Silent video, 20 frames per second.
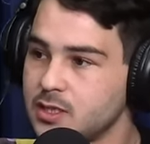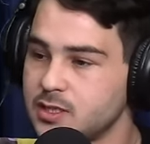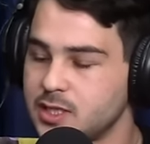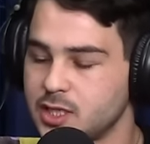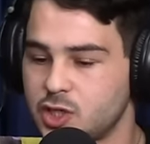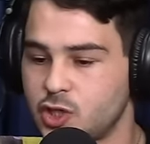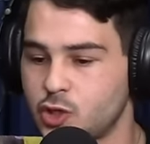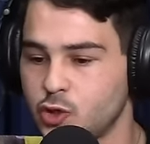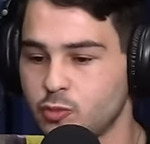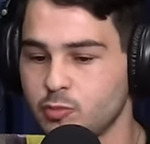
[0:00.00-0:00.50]

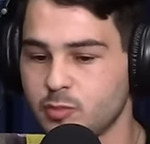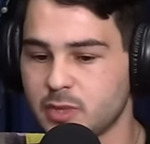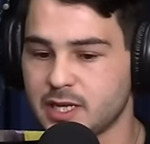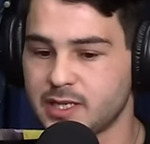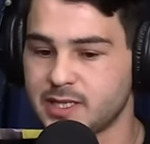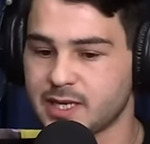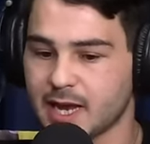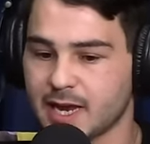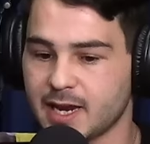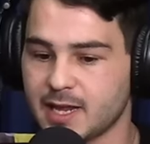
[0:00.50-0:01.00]
Did you
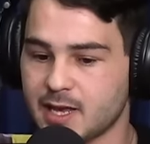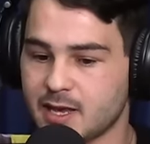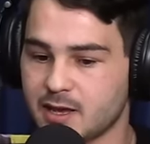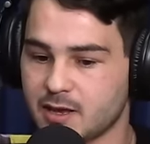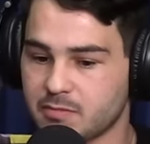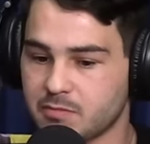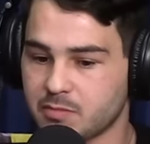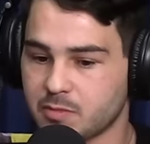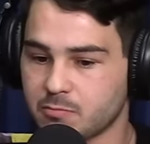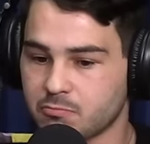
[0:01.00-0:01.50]
meet
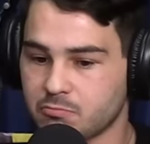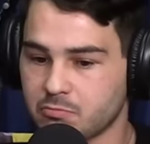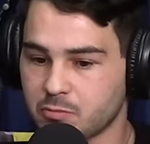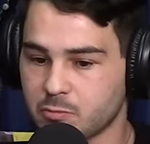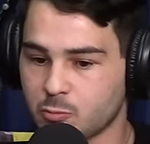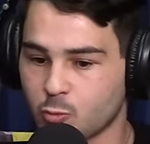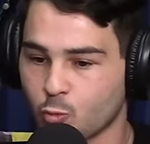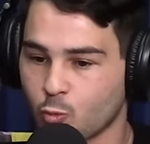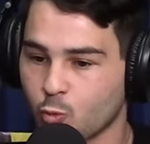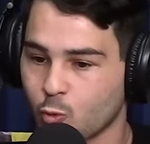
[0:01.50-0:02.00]
any
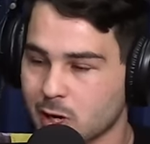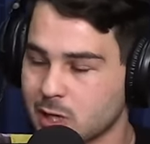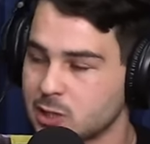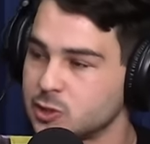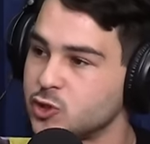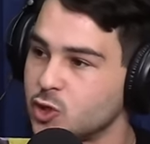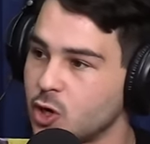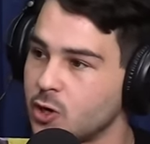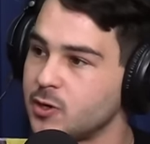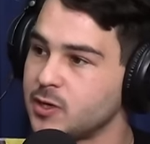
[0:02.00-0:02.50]

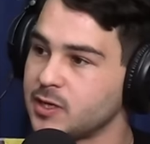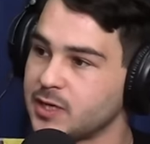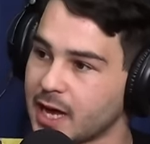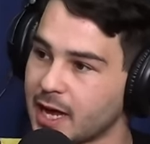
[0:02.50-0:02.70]
well-known